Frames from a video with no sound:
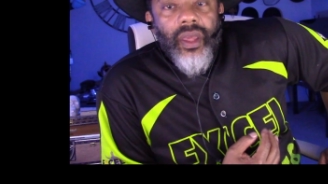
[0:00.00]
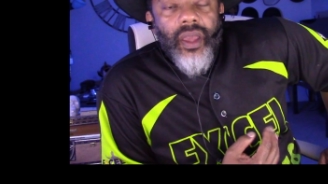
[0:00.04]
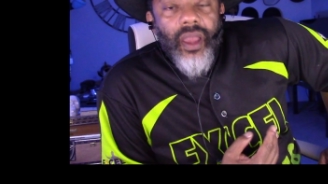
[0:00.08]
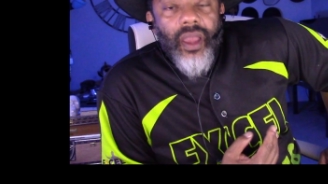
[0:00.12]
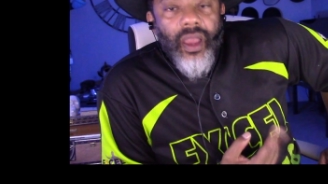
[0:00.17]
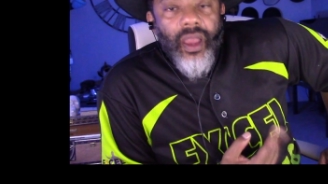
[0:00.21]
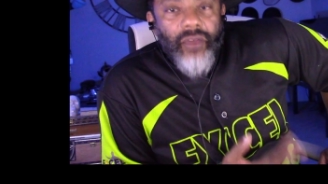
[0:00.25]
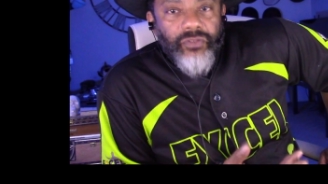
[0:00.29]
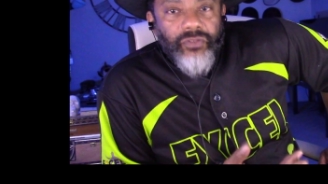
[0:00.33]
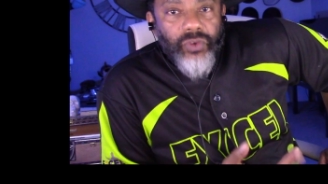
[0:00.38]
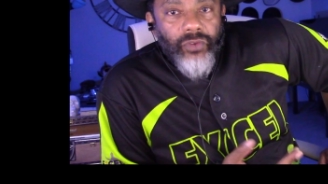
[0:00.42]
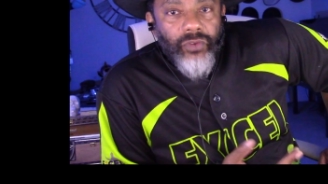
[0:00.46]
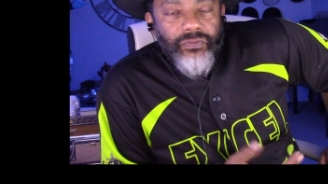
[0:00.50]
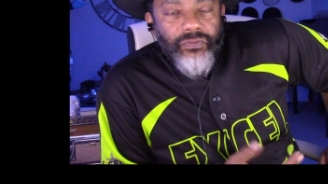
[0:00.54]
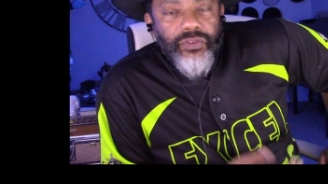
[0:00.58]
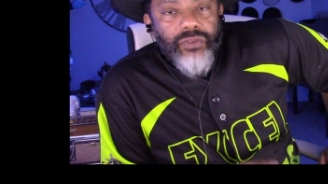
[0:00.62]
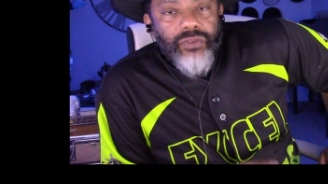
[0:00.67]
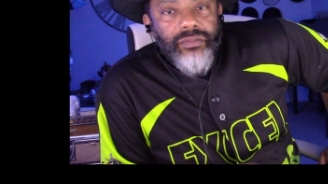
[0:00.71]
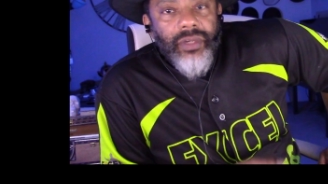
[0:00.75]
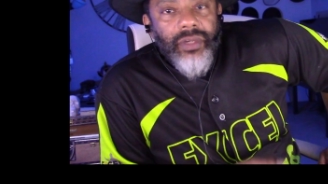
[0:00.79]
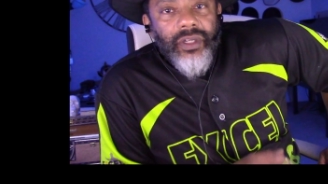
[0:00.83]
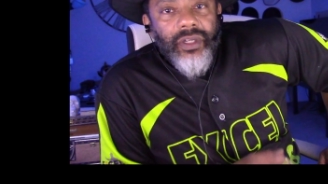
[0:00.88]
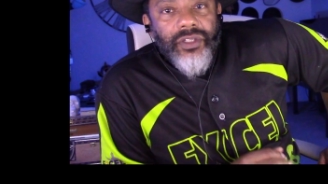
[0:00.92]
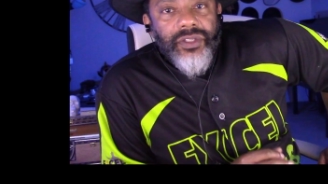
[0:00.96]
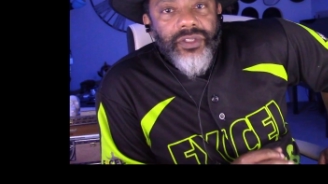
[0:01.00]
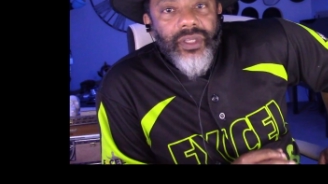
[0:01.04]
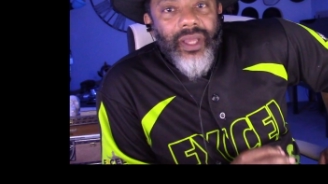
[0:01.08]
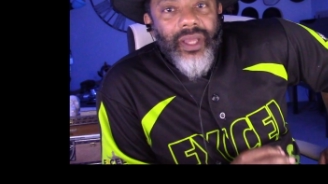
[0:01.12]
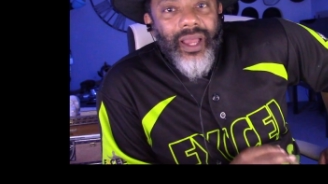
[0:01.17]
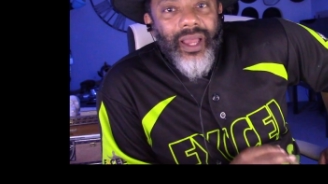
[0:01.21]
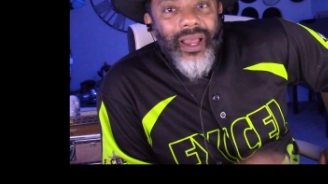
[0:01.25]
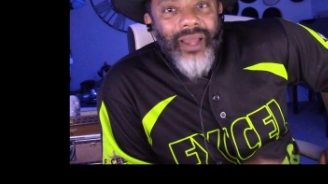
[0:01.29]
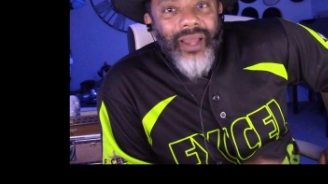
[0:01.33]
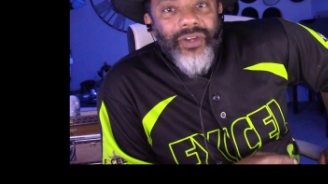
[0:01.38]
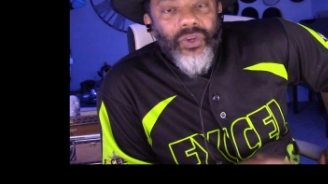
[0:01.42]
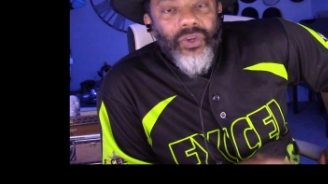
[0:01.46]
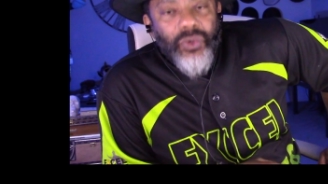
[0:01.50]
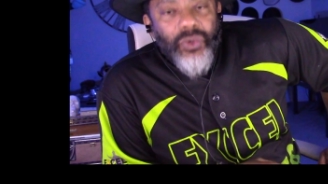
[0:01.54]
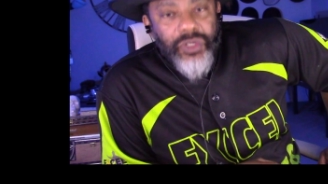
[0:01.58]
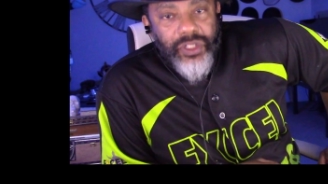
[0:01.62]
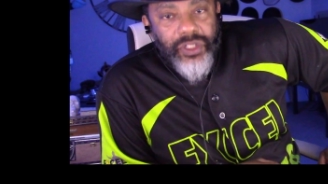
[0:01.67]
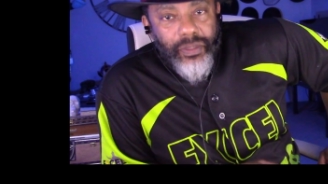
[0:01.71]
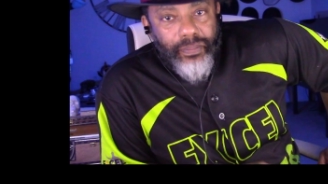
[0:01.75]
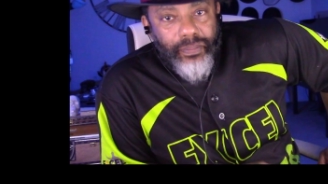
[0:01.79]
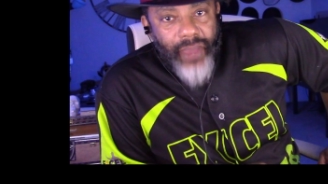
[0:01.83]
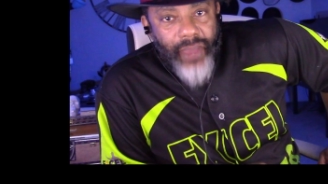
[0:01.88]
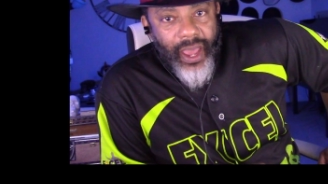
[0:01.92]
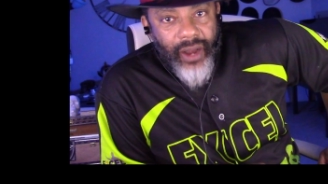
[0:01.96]
After a few months, I
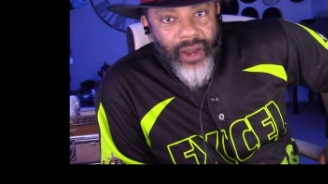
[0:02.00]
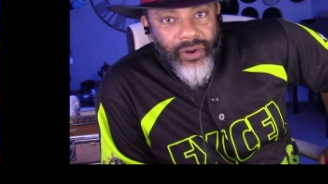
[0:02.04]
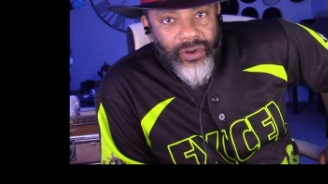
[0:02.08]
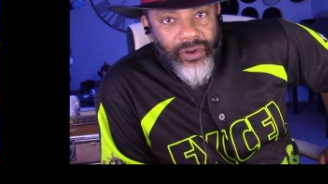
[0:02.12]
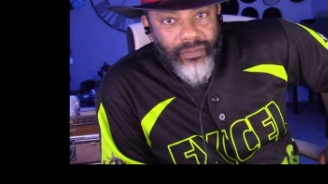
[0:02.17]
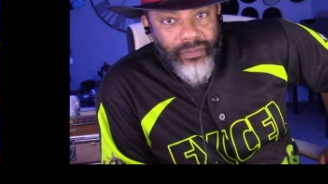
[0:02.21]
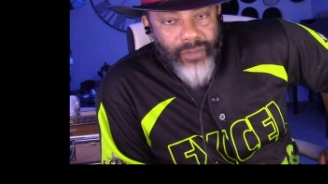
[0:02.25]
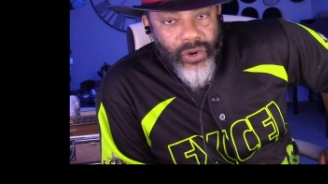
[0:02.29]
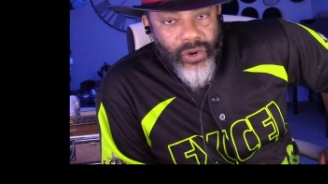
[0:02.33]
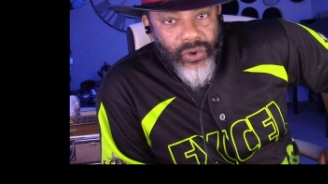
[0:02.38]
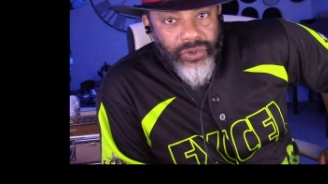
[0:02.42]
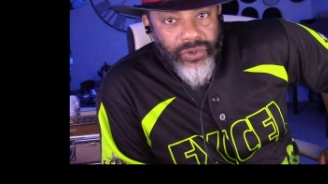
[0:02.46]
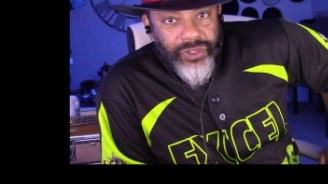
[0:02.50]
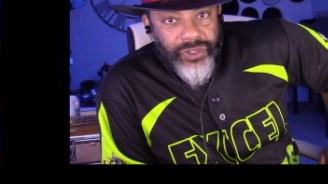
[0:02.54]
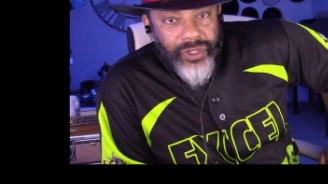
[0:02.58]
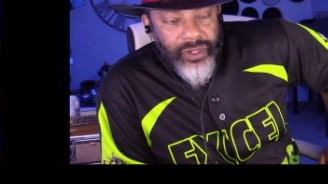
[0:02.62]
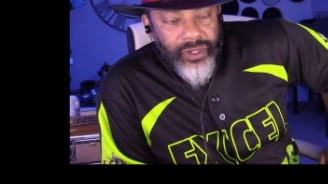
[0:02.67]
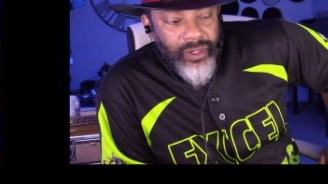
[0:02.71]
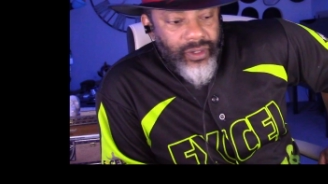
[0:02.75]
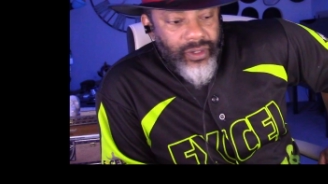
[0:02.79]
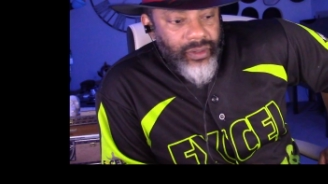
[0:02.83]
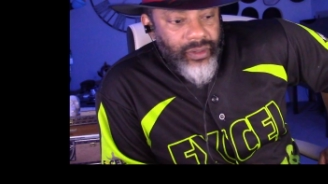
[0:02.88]
noticed a pattern emerging.